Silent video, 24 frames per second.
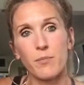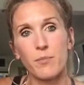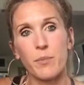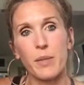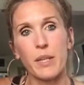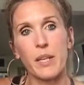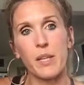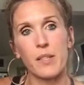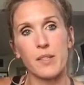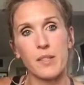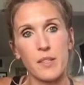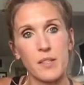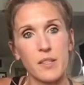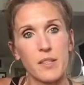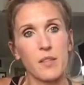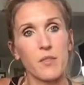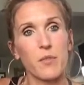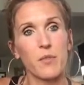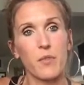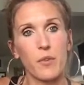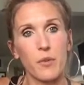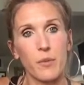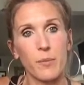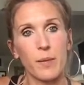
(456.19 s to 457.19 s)
Because it did
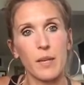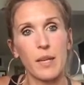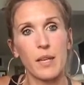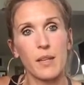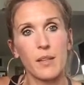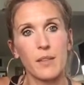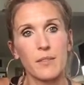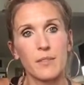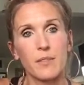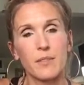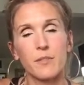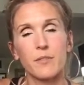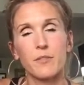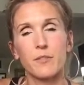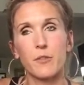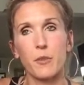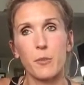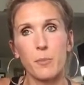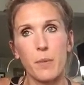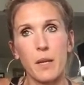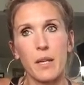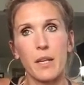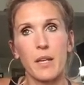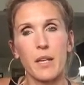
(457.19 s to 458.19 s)
for me
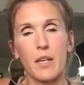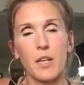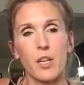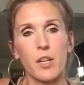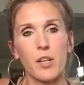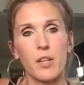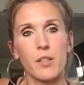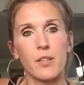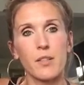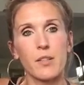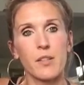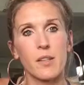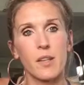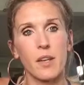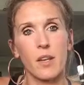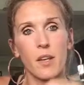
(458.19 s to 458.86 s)
for many years.